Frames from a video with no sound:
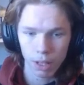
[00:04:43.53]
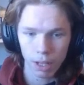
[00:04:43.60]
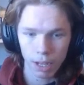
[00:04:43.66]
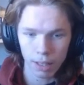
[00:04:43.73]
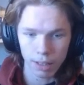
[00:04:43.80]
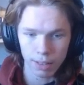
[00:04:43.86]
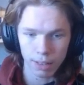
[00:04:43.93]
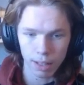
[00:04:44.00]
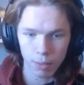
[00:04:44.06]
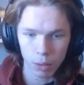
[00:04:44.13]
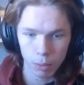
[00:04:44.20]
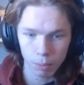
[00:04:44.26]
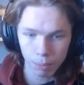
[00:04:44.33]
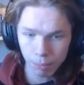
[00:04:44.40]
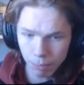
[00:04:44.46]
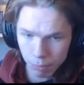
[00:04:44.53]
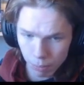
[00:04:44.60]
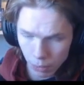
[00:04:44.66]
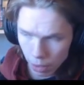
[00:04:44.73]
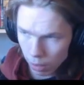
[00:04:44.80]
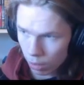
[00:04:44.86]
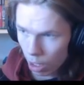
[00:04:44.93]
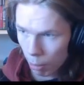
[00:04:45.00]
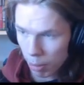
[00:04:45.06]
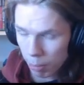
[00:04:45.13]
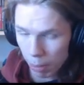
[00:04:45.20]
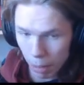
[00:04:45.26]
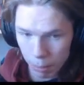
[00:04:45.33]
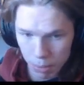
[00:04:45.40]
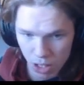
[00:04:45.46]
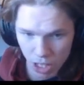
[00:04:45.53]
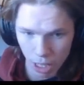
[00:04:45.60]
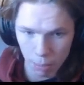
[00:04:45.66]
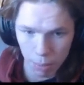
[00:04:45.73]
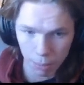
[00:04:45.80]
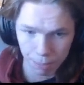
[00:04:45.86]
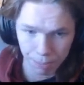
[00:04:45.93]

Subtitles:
in this level, dubbed blimp skip.